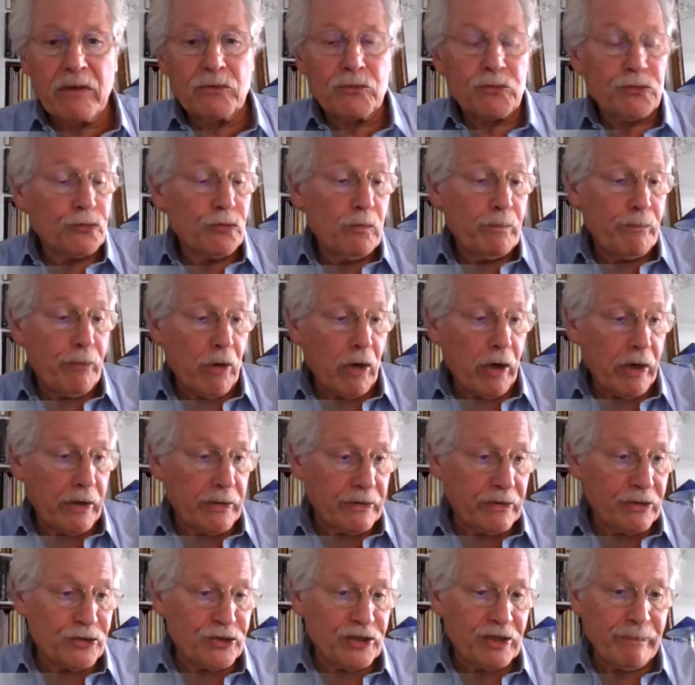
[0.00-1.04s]
a true
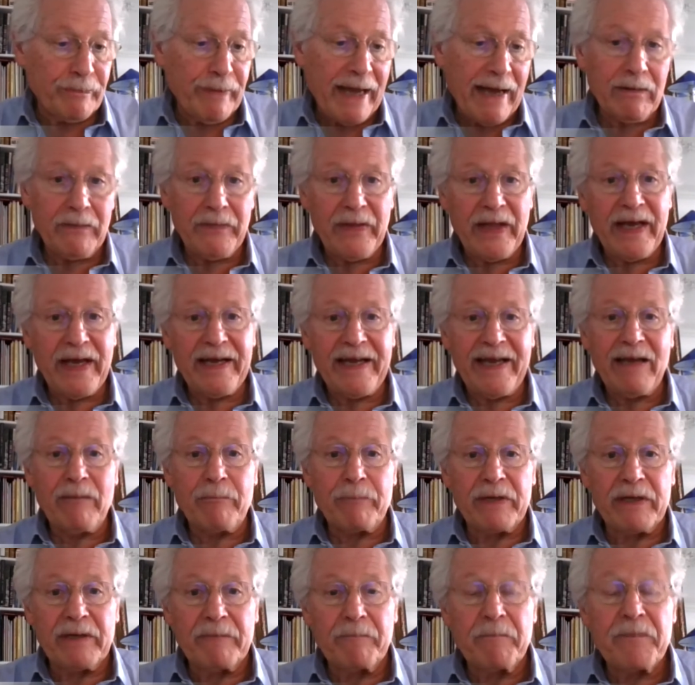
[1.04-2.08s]
partnership. How did that
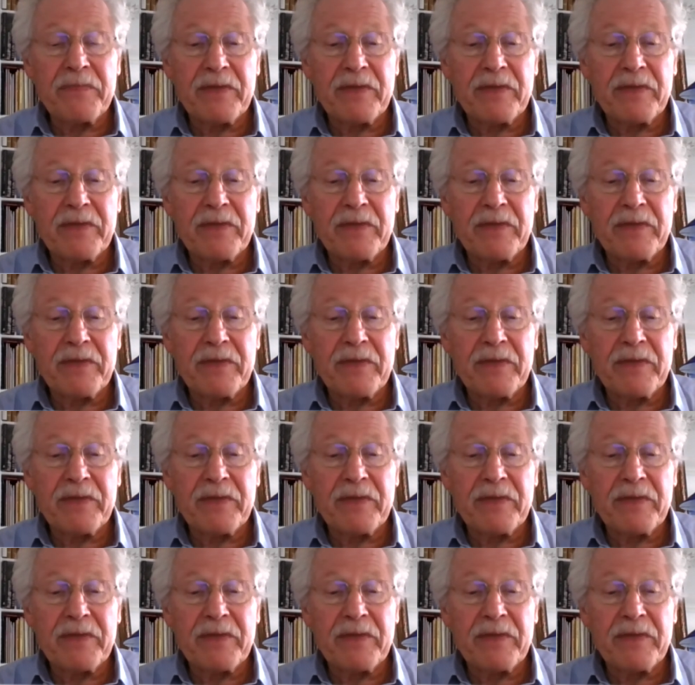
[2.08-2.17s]
happen?